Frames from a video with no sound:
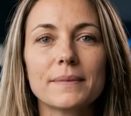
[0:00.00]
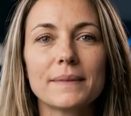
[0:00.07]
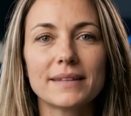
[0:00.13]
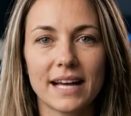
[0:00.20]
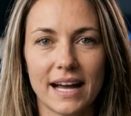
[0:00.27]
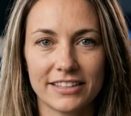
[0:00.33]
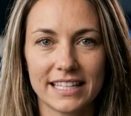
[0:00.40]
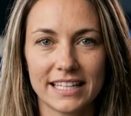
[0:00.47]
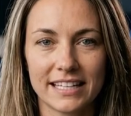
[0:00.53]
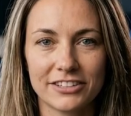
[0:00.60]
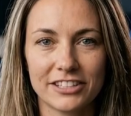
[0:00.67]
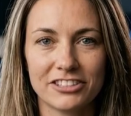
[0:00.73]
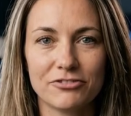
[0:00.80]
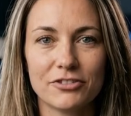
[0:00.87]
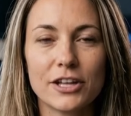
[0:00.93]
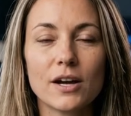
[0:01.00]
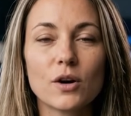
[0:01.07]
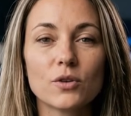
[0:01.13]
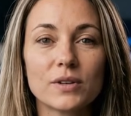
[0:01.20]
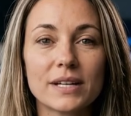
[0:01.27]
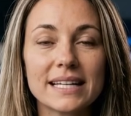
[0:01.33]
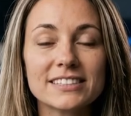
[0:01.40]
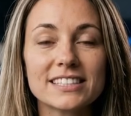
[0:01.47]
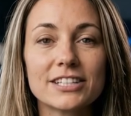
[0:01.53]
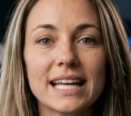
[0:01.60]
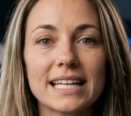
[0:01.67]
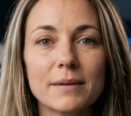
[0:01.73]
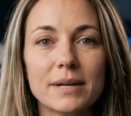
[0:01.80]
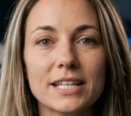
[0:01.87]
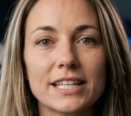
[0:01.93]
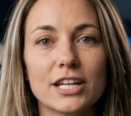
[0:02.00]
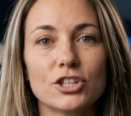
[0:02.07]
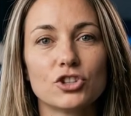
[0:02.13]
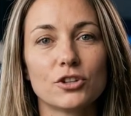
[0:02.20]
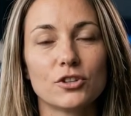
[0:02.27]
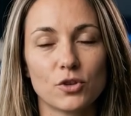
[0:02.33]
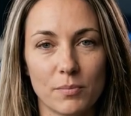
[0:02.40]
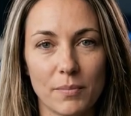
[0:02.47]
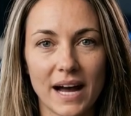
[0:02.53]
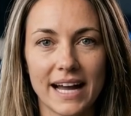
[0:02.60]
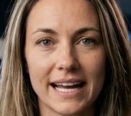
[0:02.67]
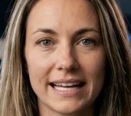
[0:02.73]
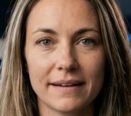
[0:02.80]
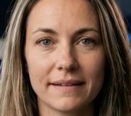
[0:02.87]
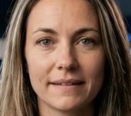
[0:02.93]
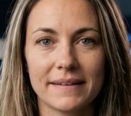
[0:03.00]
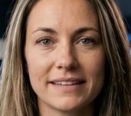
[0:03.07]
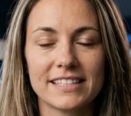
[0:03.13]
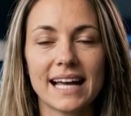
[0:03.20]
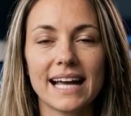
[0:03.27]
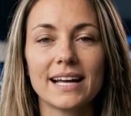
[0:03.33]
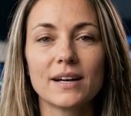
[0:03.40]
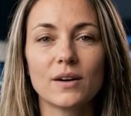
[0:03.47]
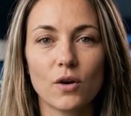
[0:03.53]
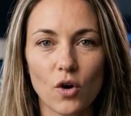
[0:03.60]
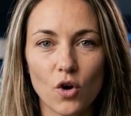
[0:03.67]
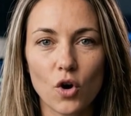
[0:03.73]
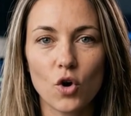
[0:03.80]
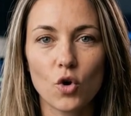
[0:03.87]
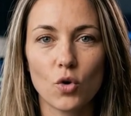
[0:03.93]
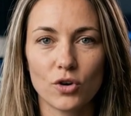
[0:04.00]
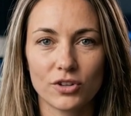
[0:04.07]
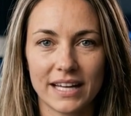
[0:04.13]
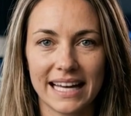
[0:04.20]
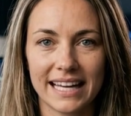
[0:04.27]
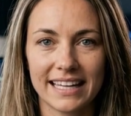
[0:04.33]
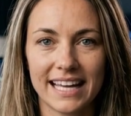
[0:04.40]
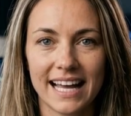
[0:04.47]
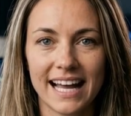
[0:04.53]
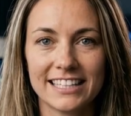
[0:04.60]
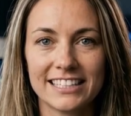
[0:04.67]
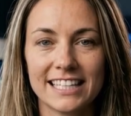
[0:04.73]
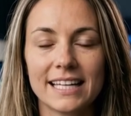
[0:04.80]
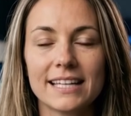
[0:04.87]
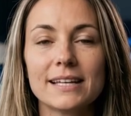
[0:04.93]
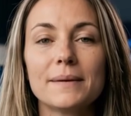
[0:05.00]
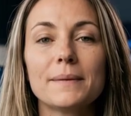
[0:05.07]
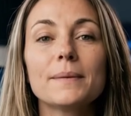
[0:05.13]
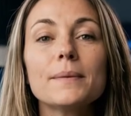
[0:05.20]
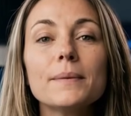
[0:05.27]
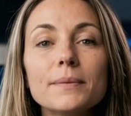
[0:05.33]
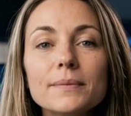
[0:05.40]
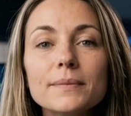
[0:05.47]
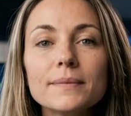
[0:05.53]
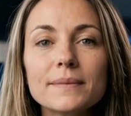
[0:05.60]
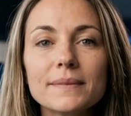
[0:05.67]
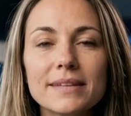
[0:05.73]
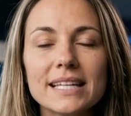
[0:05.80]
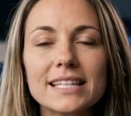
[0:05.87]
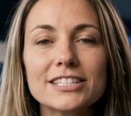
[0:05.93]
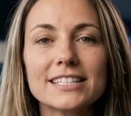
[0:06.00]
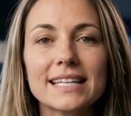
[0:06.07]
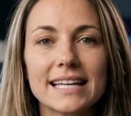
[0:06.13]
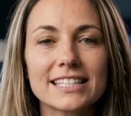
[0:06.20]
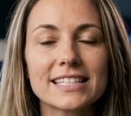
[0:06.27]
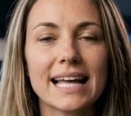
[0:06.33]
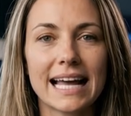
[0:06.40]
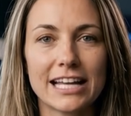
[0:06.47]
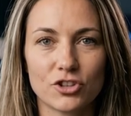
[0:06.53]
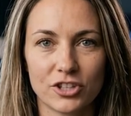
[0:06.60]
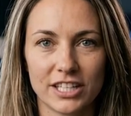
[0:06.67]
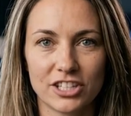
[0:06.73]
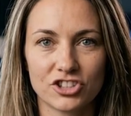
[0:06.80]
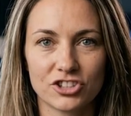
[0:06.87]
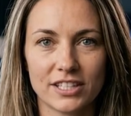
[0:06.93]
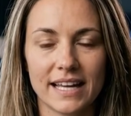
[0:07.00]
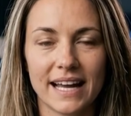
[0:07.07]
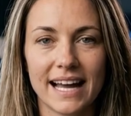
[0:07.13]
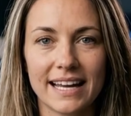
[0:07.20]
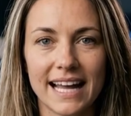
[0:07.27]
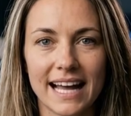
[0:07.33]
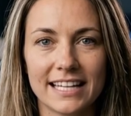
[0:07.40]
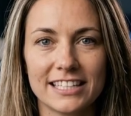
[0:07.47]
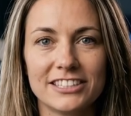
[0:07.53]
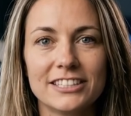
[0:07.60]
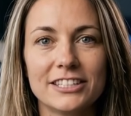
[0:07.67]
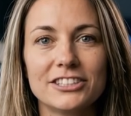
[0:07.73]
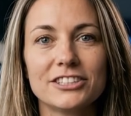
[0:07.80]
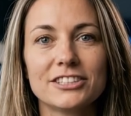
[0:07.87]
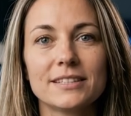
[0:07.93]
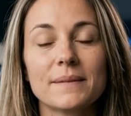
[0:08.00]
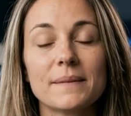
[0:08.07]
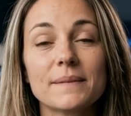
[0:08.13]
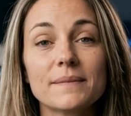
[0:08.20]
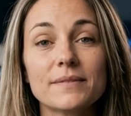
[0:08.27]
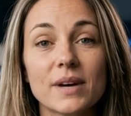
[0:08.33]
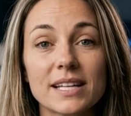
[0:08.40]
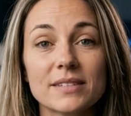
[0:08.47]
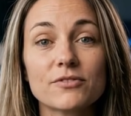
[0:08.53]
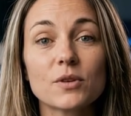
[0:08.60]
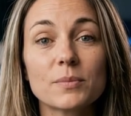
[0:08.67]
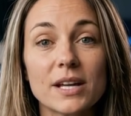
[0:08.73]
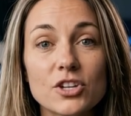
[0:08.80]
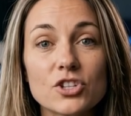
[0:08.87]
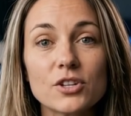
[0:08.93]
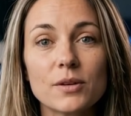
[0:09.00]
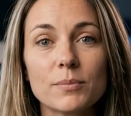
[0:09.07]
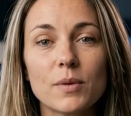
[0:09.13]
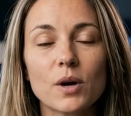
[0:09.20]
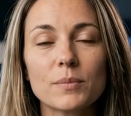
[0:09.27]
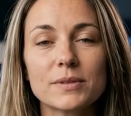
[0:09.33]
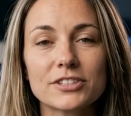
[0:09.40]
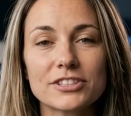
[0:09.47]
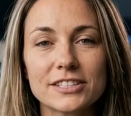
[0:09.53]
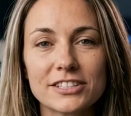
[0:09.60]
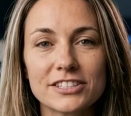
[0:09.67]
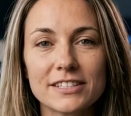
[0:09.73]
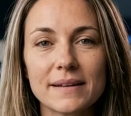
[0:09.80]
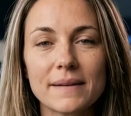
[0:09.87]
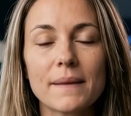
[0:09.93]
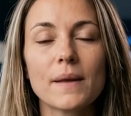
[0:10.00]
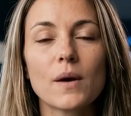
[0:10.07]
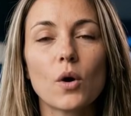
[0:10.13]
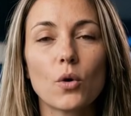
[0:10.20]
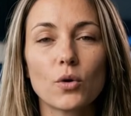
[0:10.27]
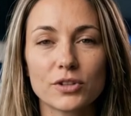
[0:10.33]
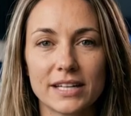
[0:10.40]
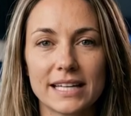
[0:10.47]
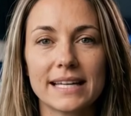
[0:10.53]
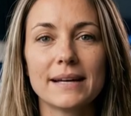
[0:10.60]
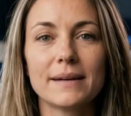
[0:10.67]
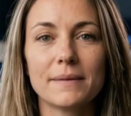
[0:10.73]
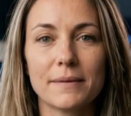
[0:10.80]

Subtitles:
Nothing in this video is a recommendation to buy, sell, or hold any asset. This is educational analysis for informational purposes only.